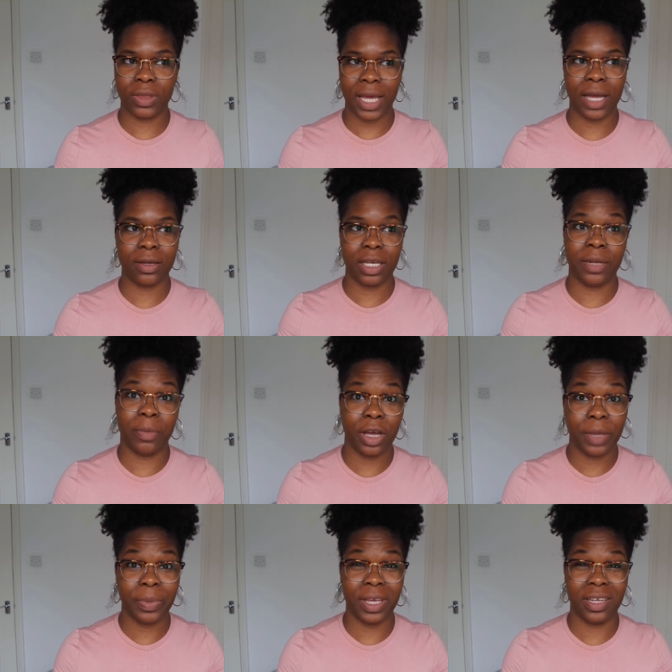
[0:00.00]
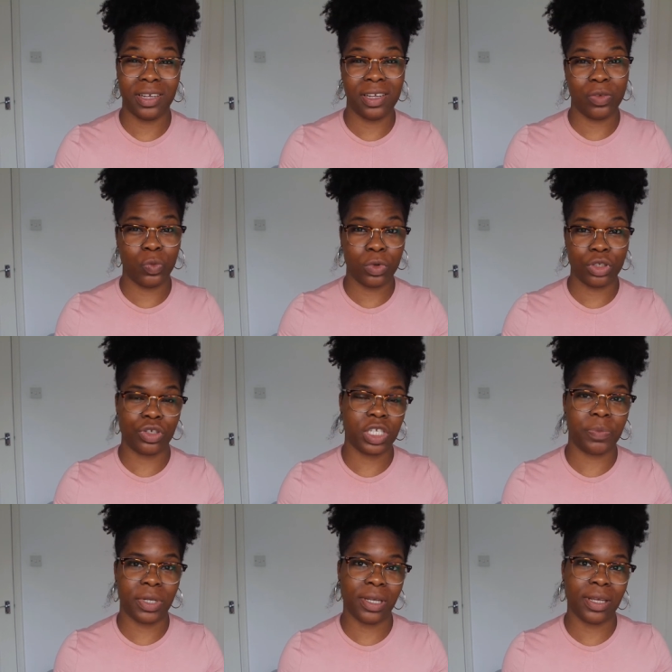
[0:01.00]
that in my opinion would
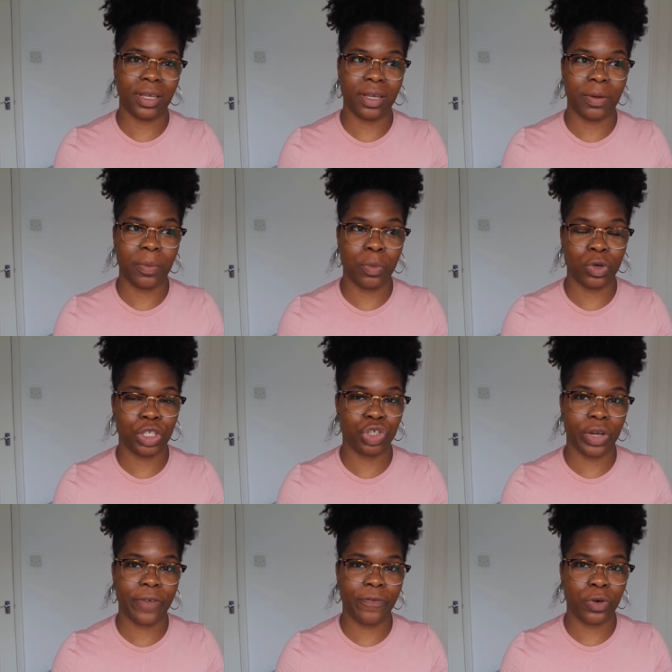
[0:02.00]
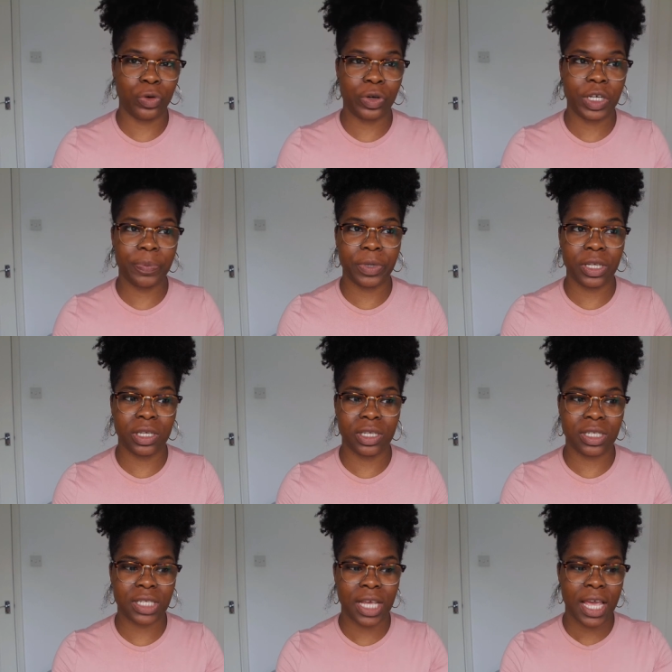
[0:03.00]
just be more straightforward
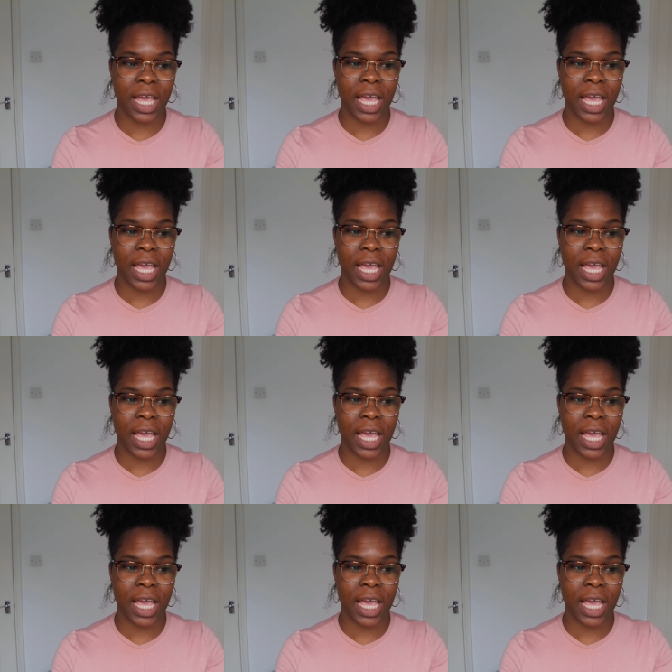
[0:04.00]
because